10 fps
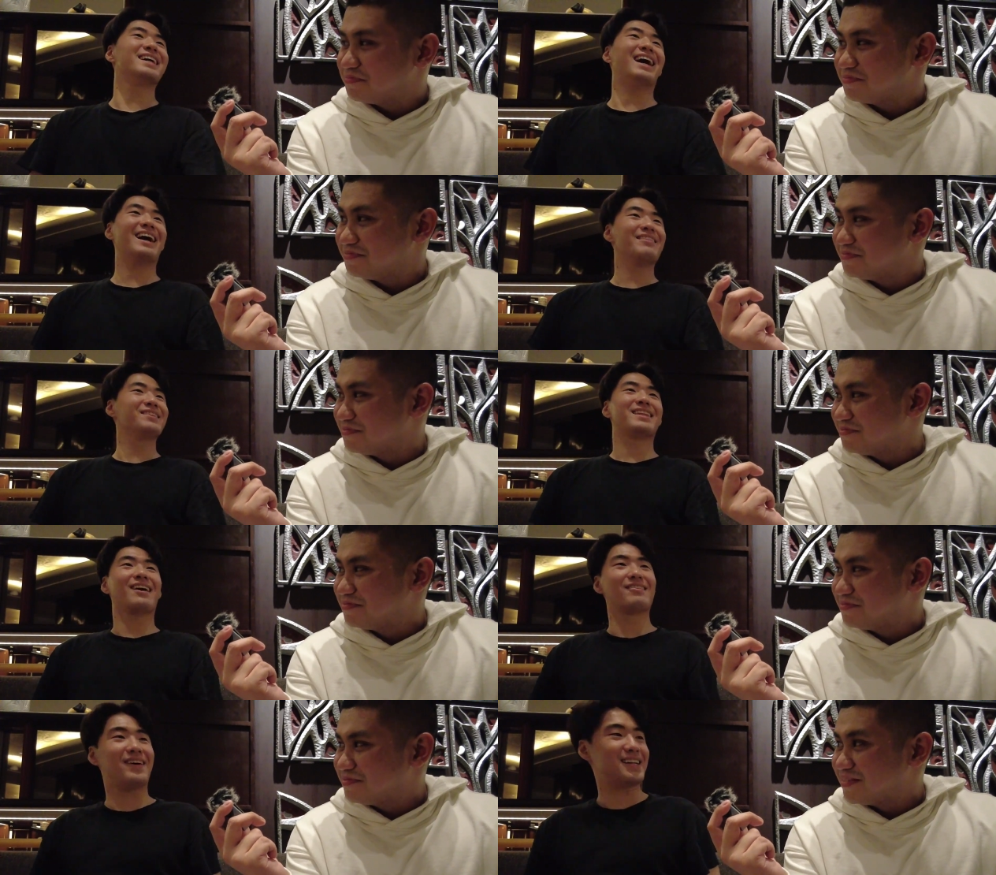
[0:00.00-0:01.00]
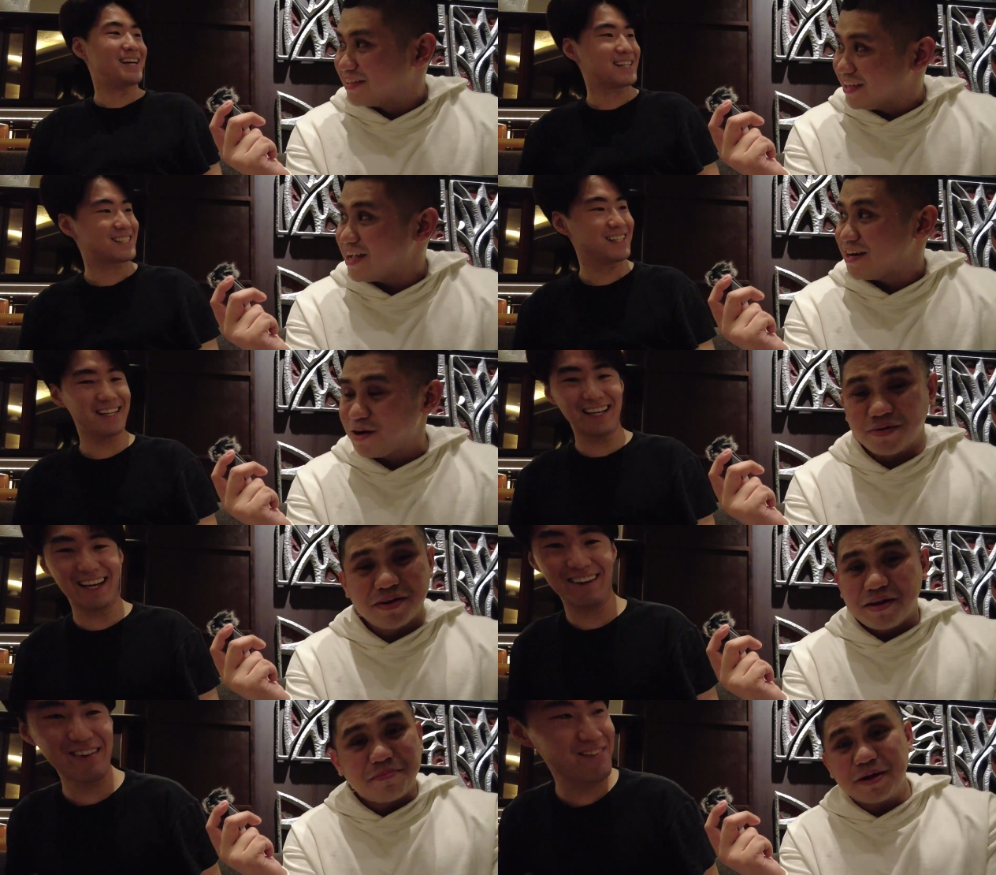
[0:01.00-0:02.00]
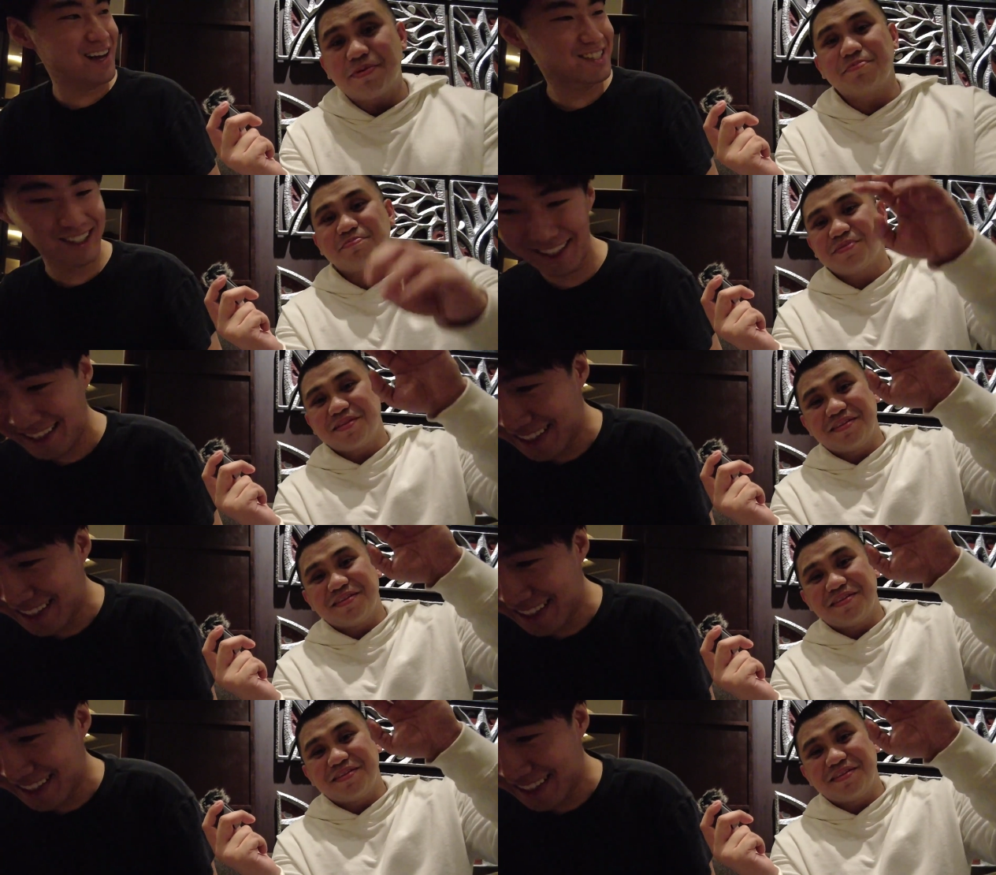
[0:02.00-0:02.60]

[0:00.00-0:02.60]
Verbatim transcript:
Speaker 1: I haven't thought about it. Actually. Yeah, no, yeah. Maybe but, but, I should